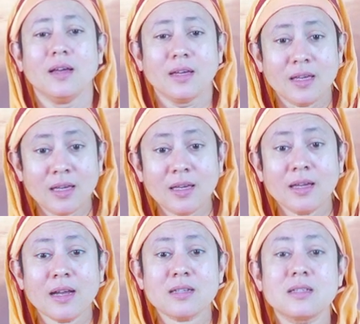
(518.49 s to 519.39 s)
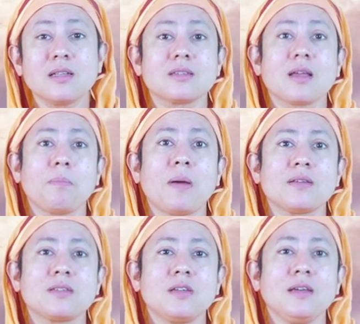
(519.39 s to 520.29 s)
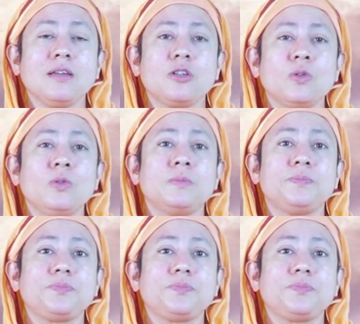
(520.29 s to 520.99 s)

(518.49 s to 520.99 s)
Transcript: he gets this capacity to